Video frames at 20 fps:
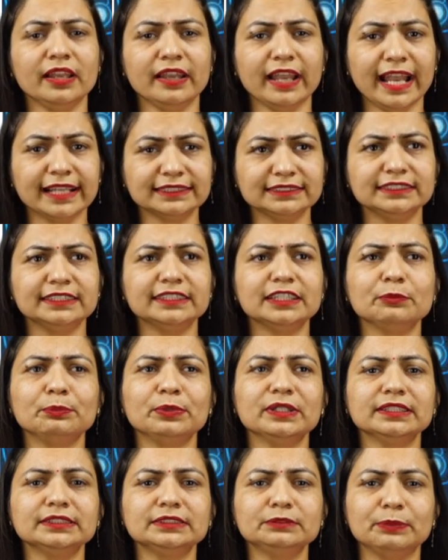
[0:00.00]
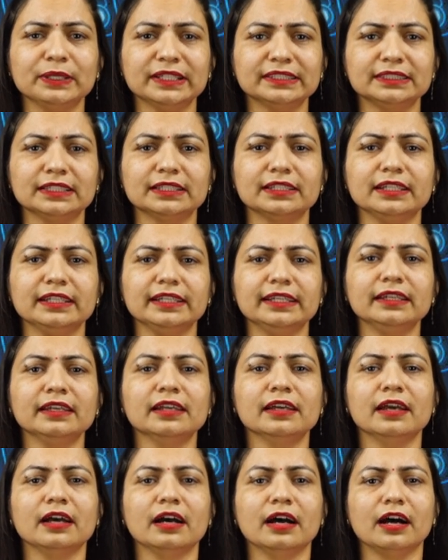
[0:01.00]
HTTP is basically
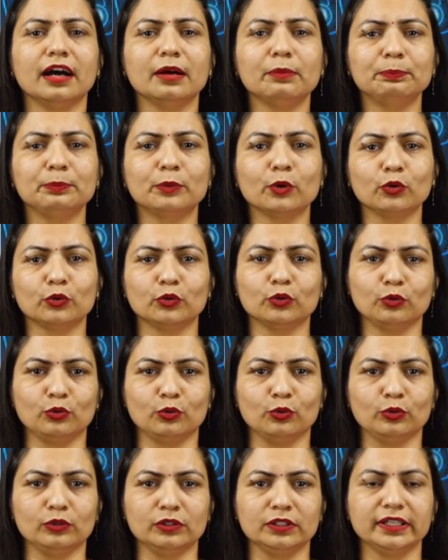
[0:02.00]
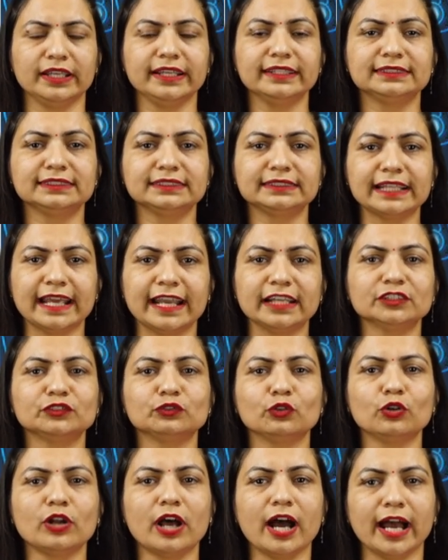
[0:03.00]
a protocol. It stands
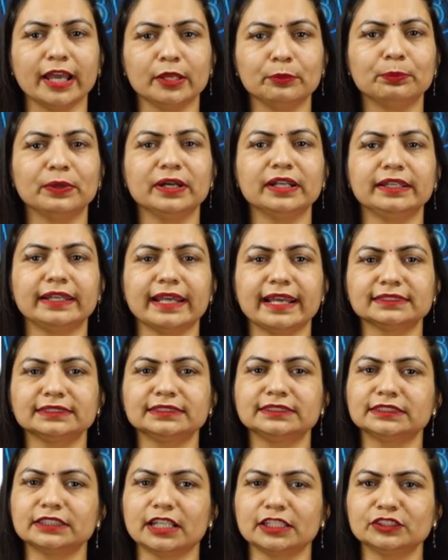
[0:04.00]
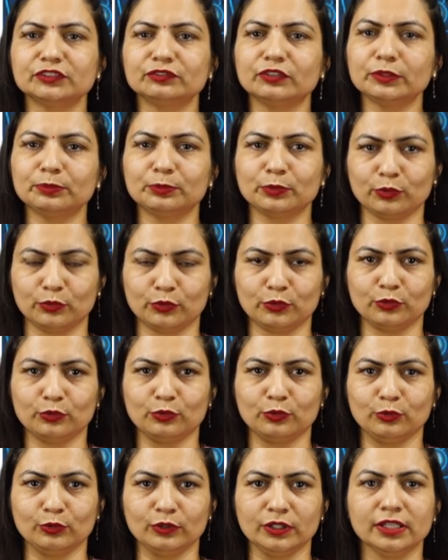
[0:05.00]
for Hypertext Transfer
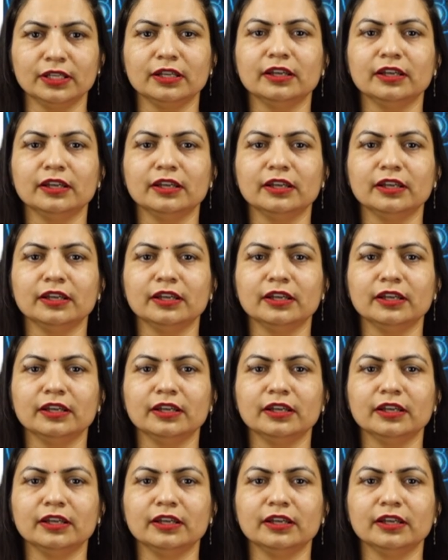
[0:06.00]
Protocol.